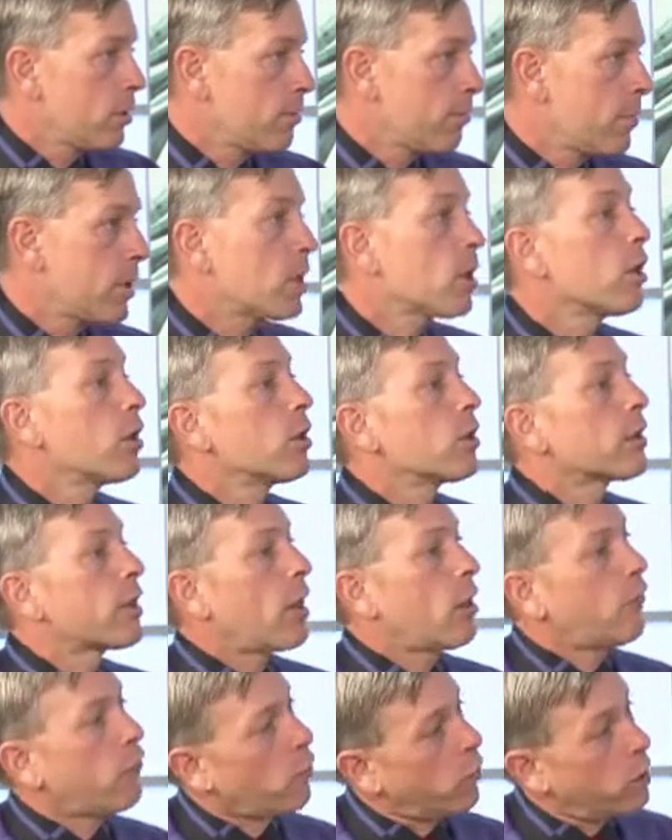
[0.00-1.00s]
because
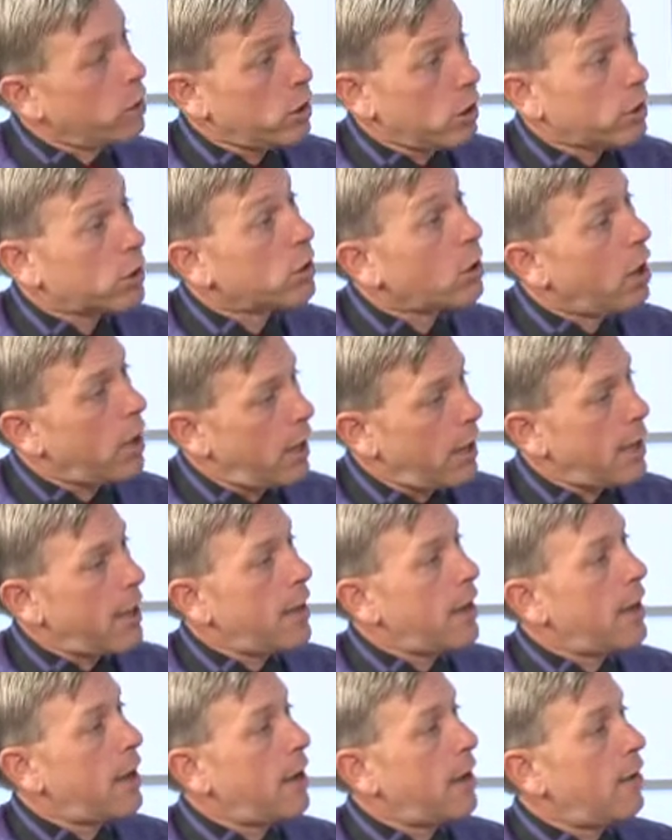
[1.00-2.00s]
California does not
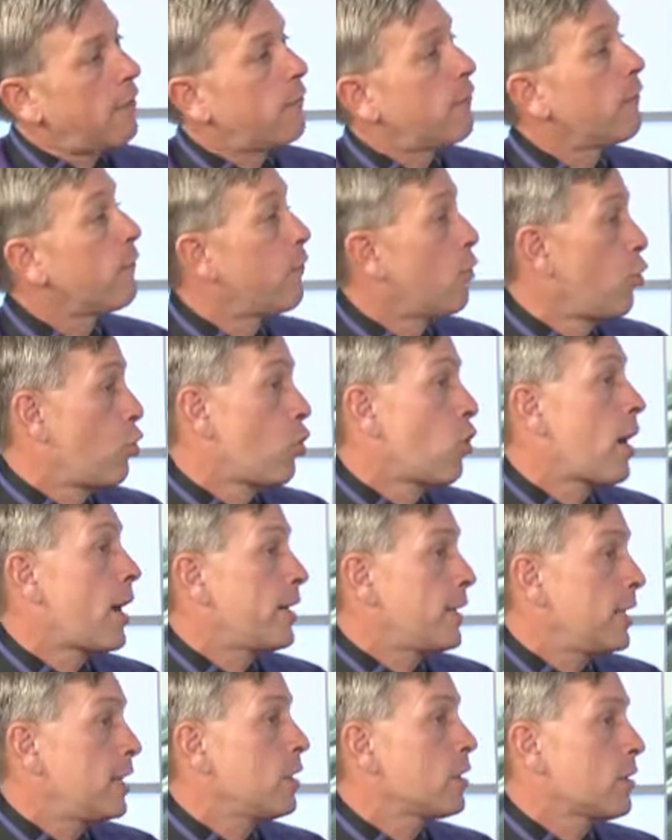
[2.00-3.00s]
have voter
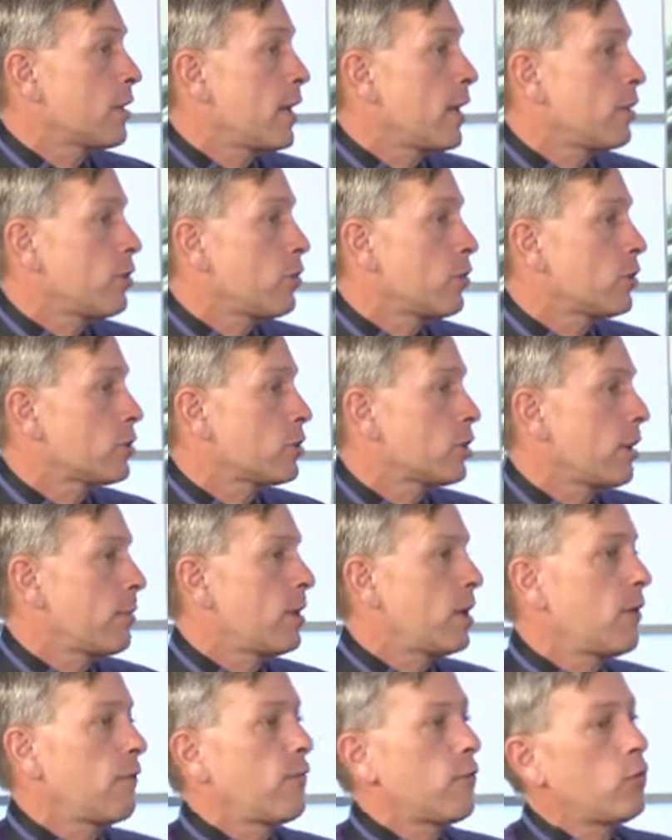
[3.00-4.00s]
ID standards. I
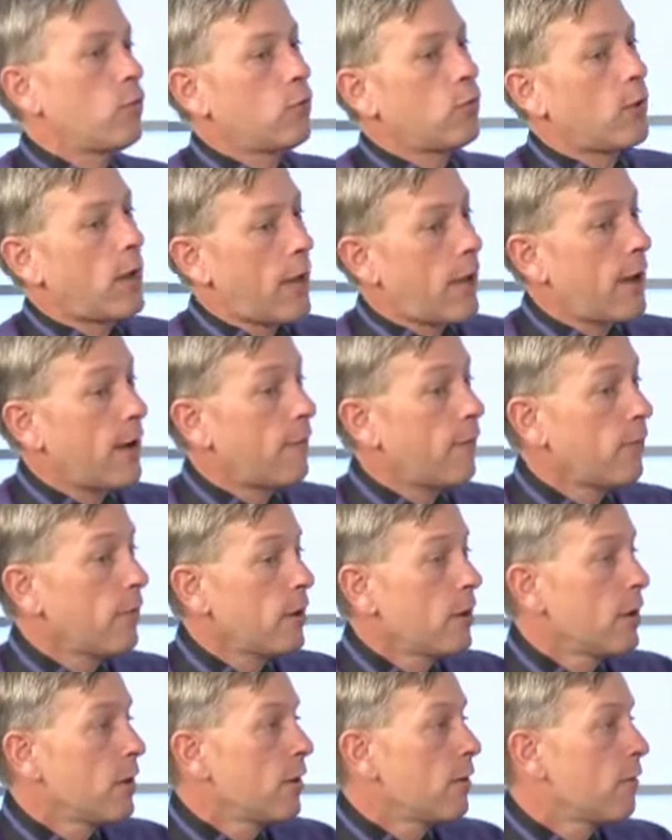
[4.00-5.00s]
mean, if you have
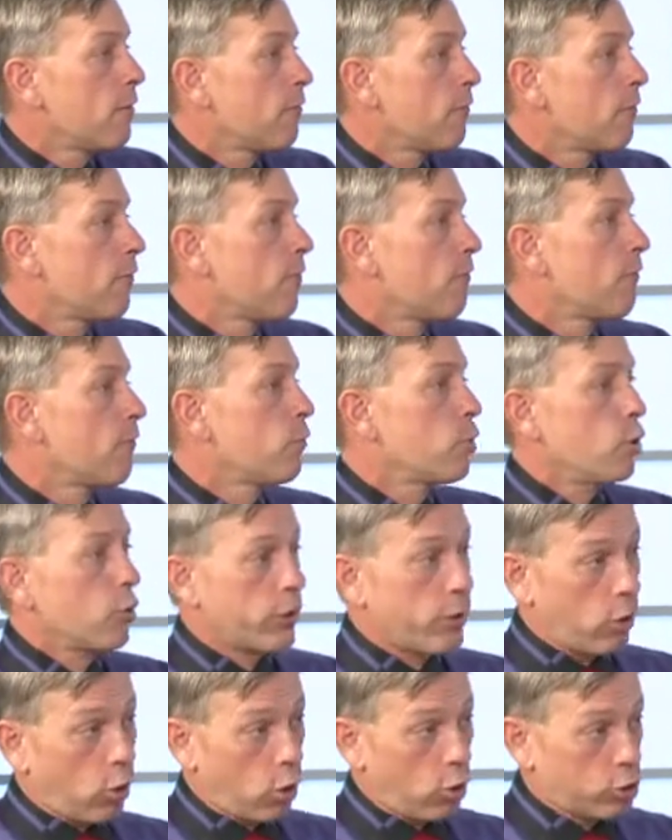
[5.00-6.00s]
you know,
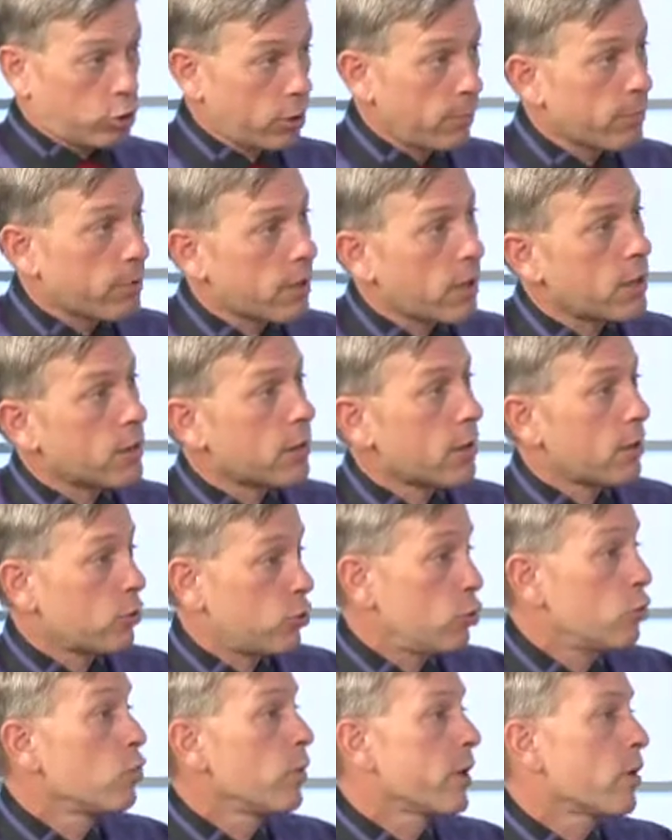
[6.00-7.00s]
there are some states that
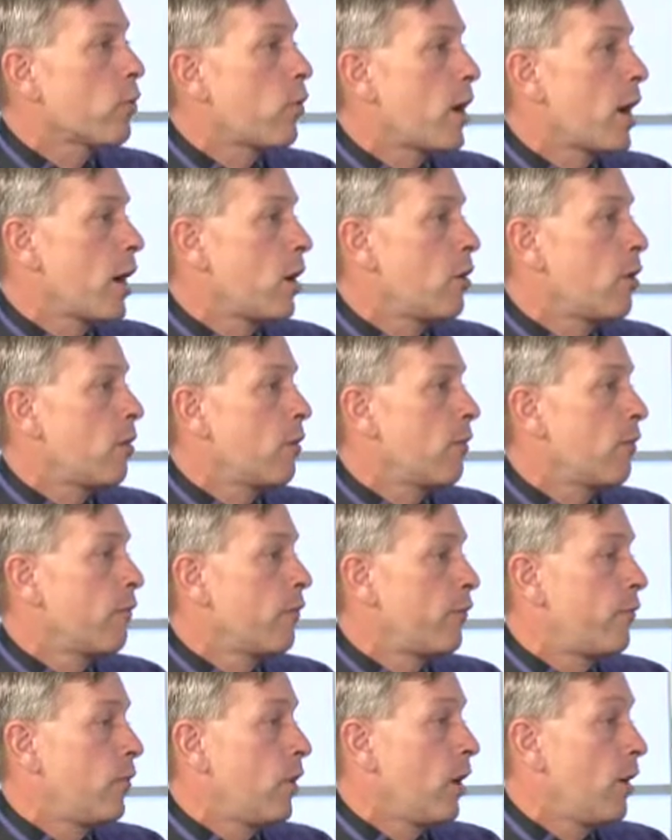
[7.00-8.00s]
do require
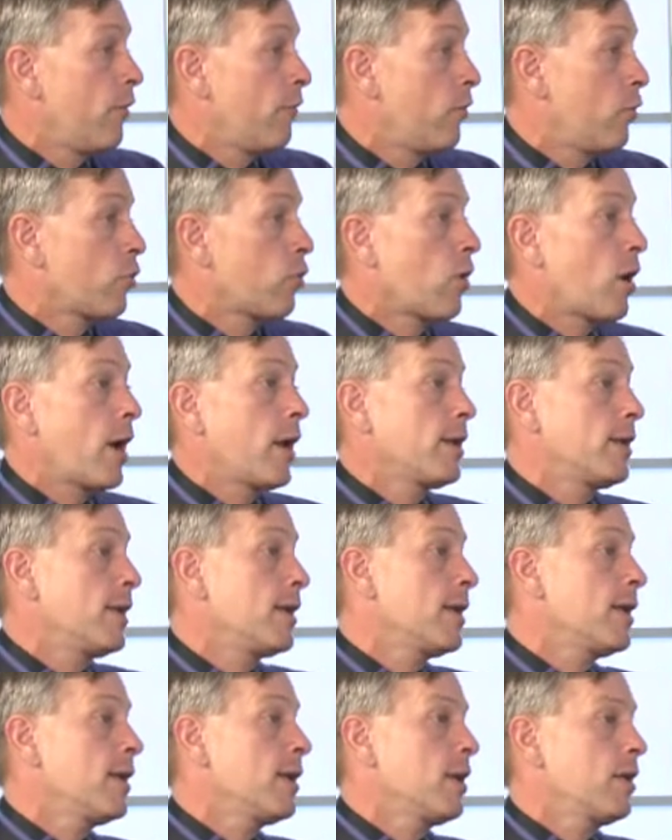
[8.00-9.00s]
uh, voter
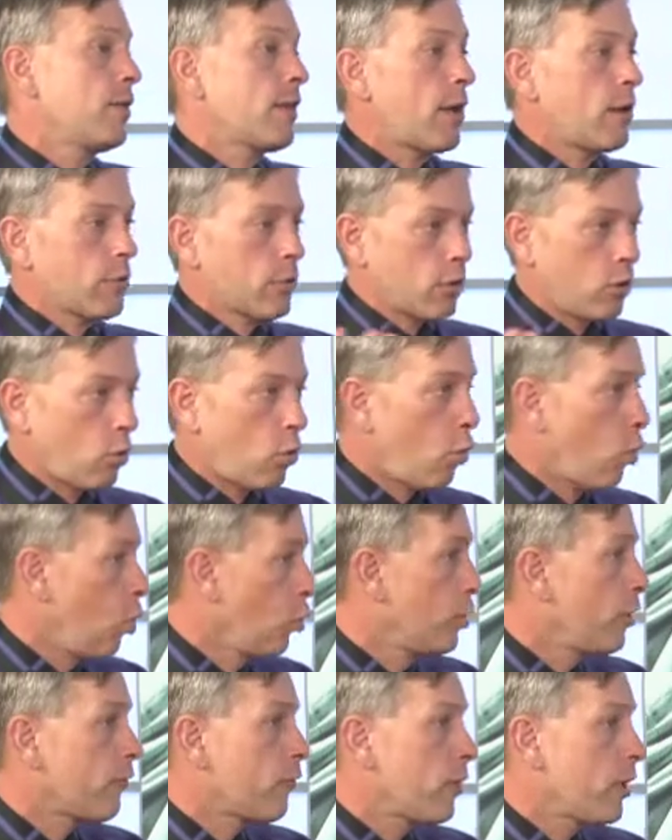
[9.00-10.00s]
ID, and that's a whole
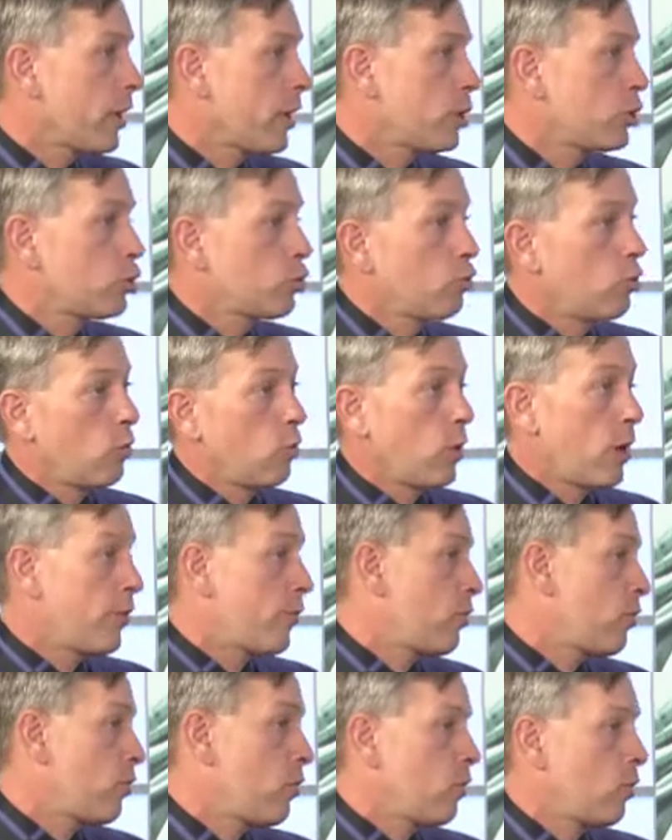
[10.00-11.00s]
different issue of
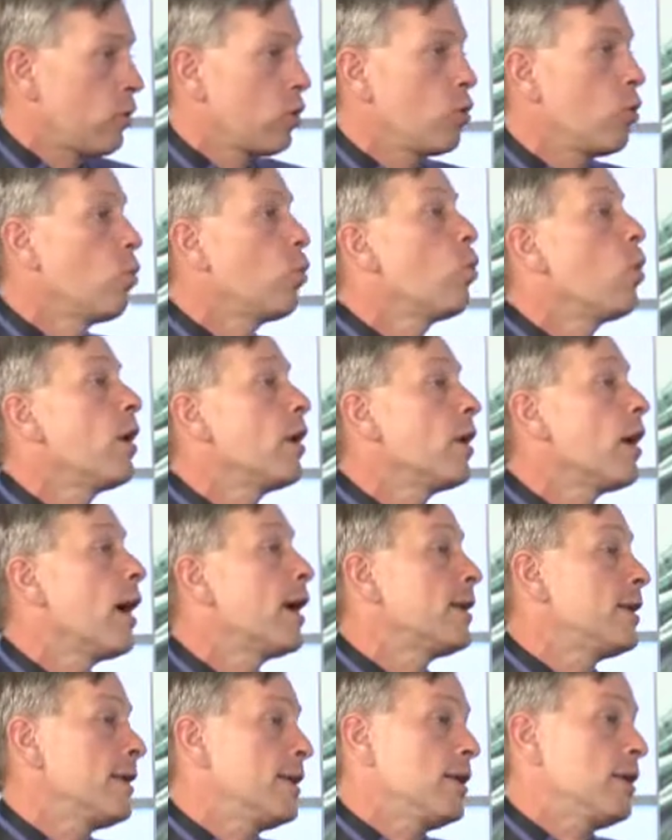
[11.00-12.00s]
whether, you know, what
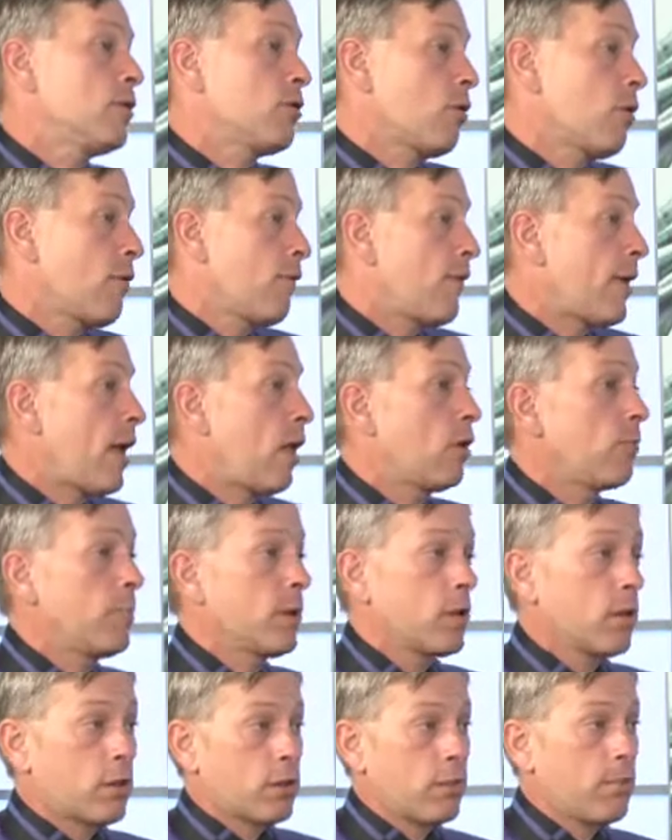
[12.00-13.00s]
IDs are valid
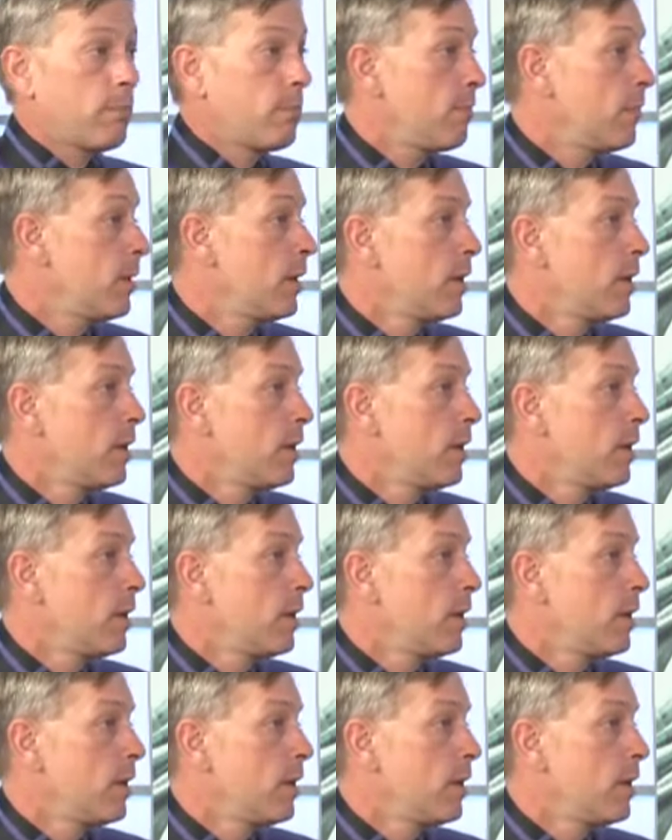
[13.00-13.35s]
because some